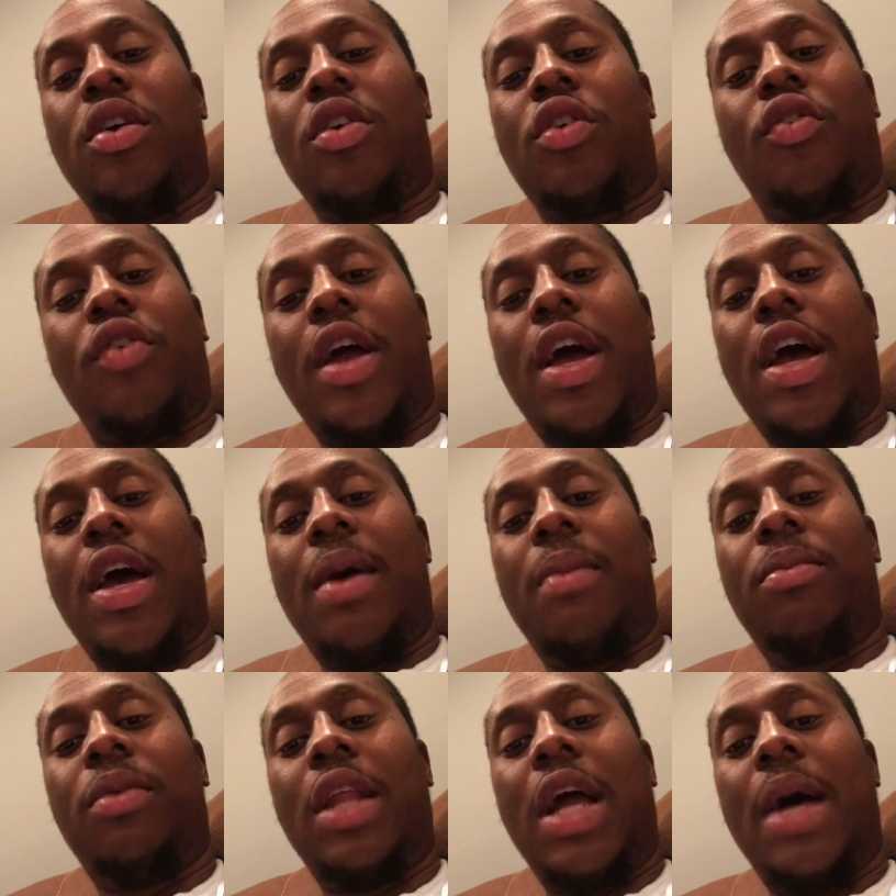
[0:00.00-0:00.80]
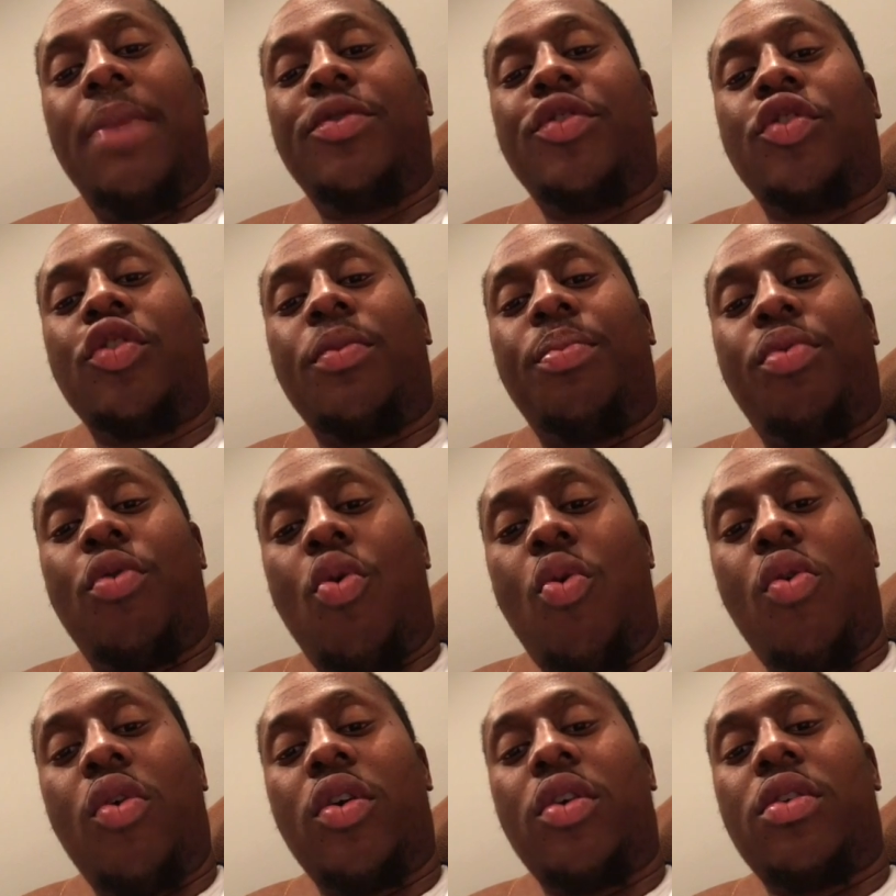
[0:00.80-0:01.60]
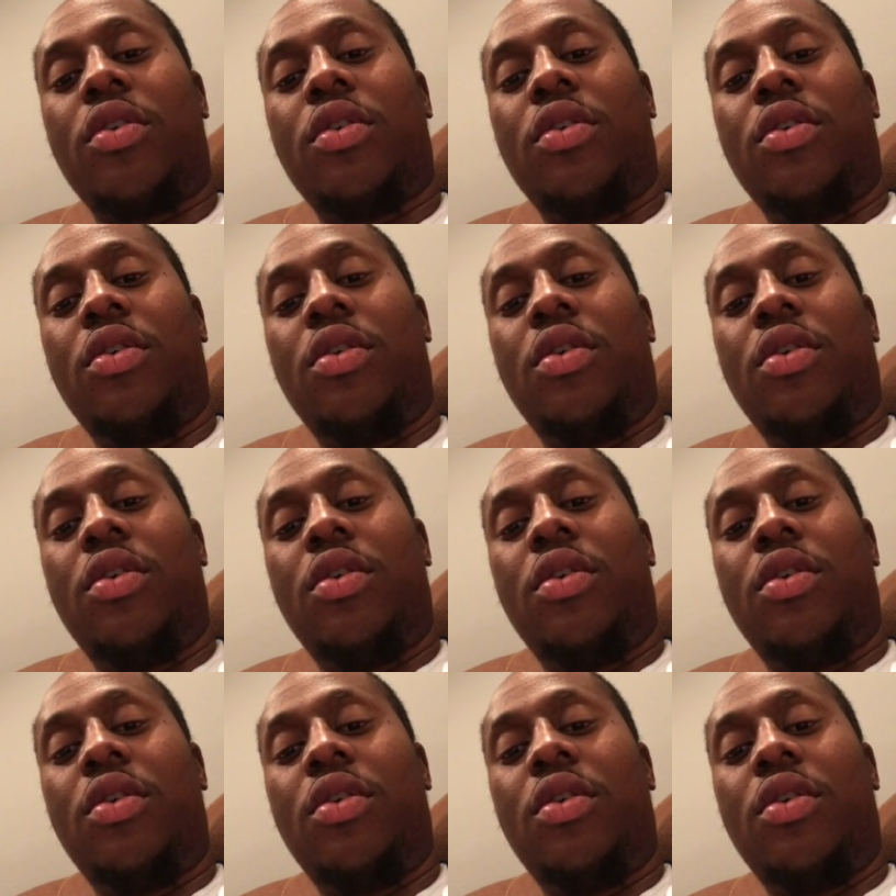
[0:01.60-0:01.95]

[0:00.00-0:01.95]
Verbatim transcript: crab, lobster, pork,